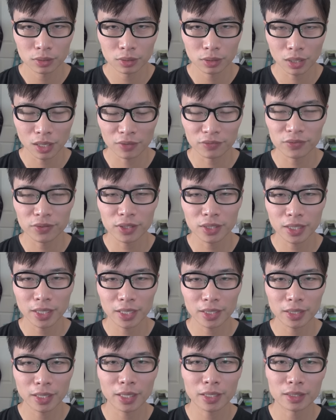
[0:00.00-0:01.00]

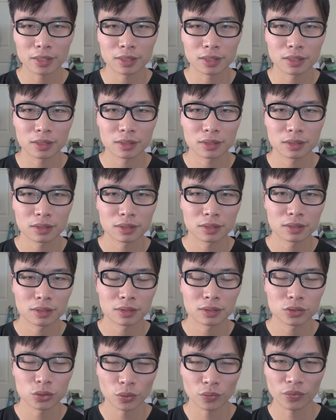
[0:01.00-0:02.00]
affiliate link.
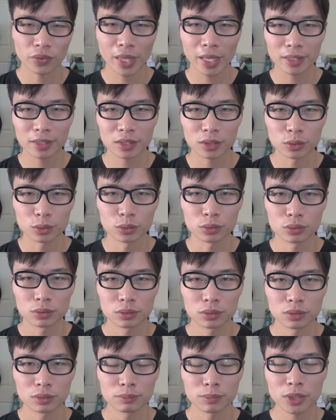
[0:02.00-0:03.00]
So thank you.
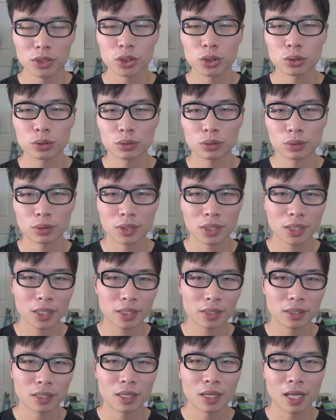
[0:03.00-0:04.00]
Make sure you
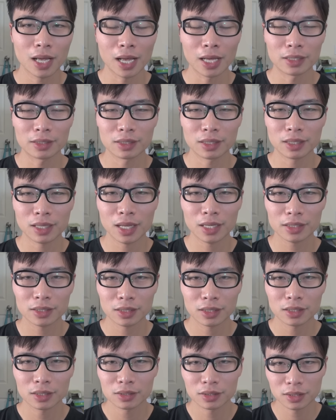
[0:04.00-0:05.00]
click and like
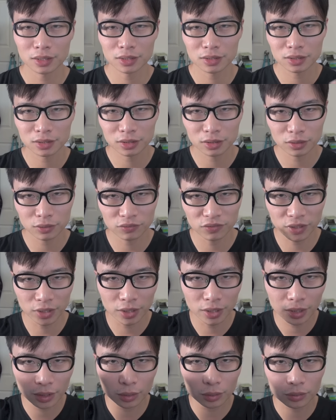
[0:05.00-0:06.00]
this
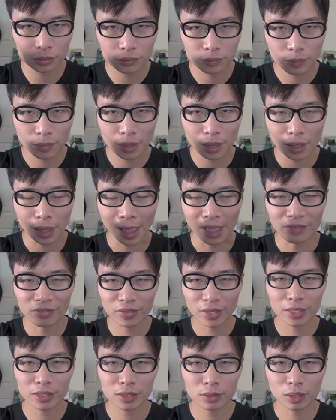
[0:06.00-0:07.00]
video. And
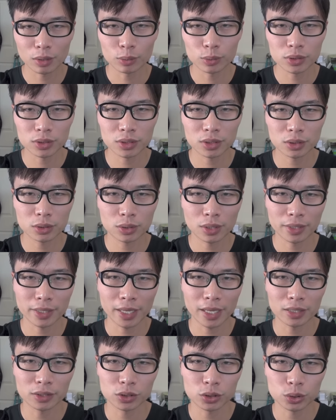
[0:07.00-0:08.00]
thank you. I will see you
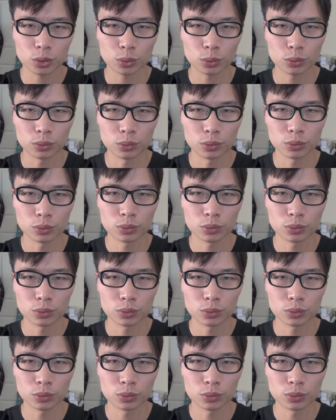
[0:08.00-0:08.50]
again soon.